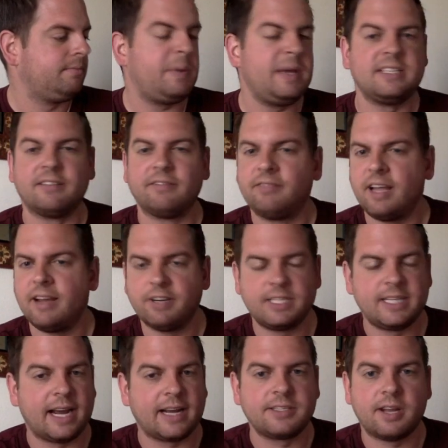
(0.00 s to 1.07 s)
piece of flavor
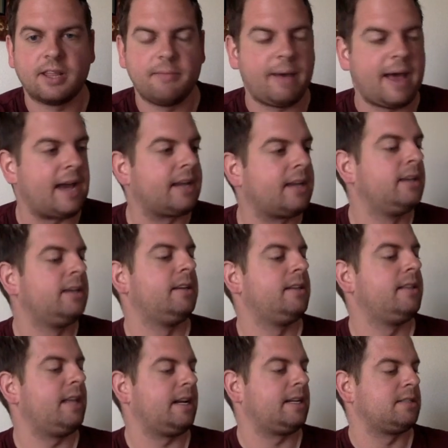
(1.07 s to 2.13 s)
text on the back
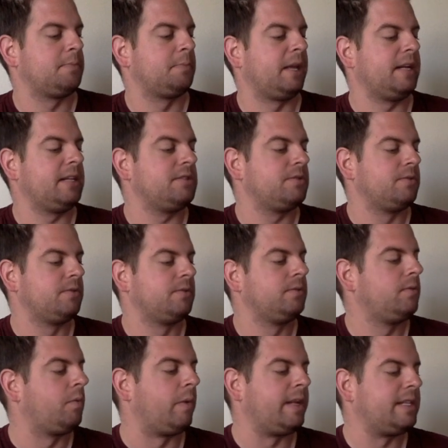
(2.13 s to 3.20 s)
that explains
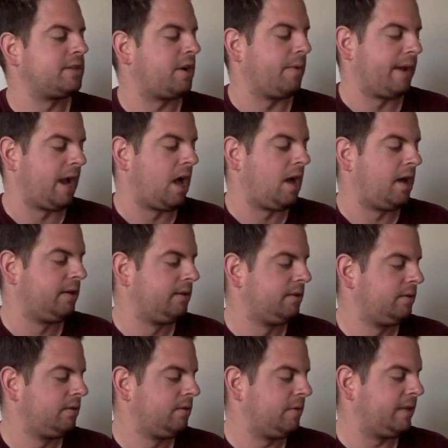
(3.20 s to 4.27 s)
what's going on
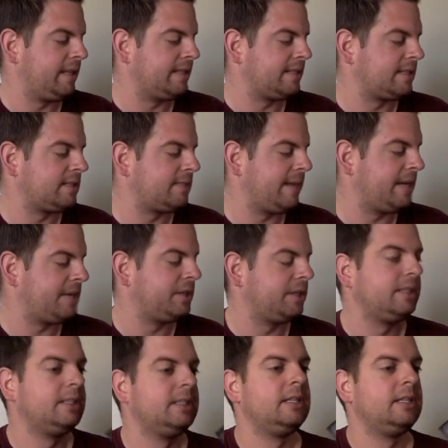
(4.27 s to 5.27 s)
with this expansion.